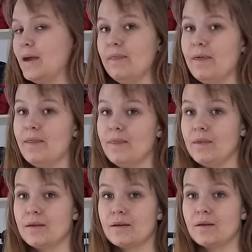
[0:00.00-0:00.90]

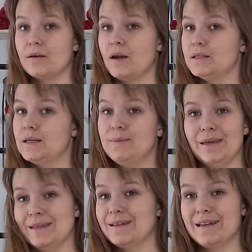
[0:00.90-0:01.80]
then kind of
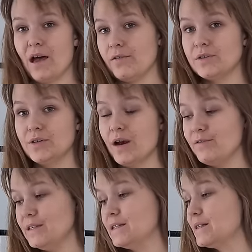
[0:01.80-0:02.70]
immediately after I
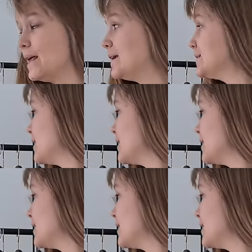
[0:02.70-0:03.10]
finished that,